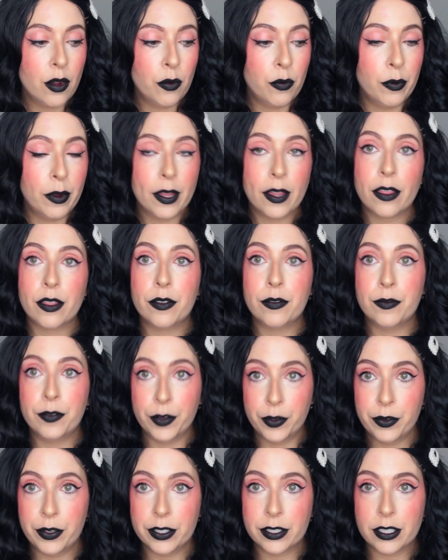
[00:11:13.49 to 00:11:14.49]
with
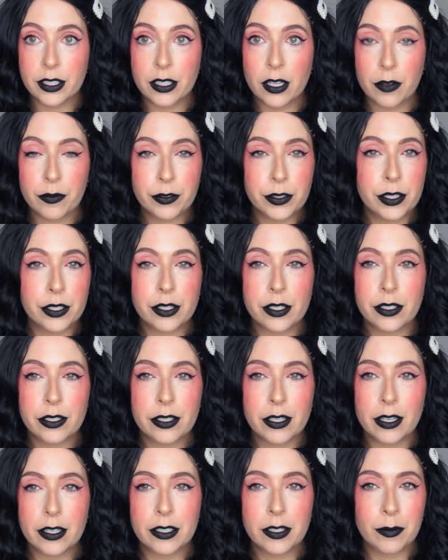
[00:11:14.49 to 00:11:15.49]
food and stuff, just
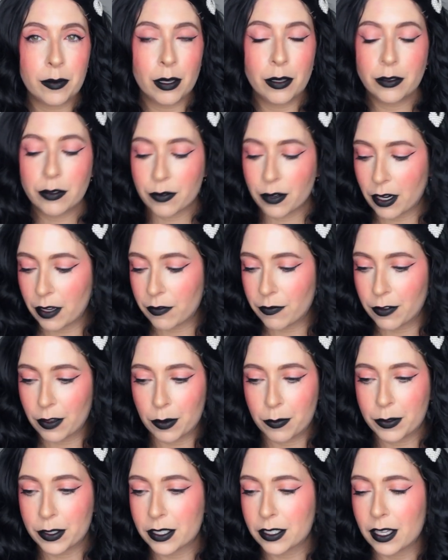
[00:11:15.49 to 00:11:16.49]
because like sometimes when I
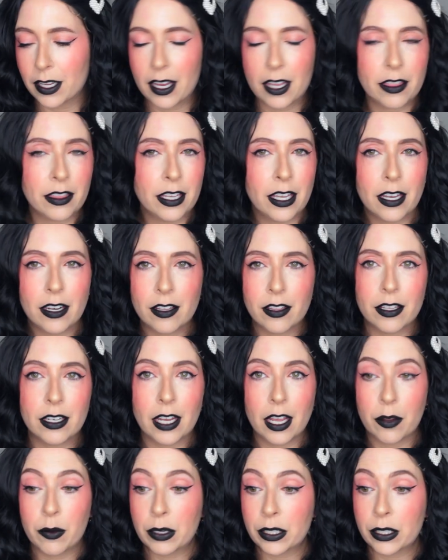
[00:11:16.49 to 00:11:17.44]
film it's like at the end of the day,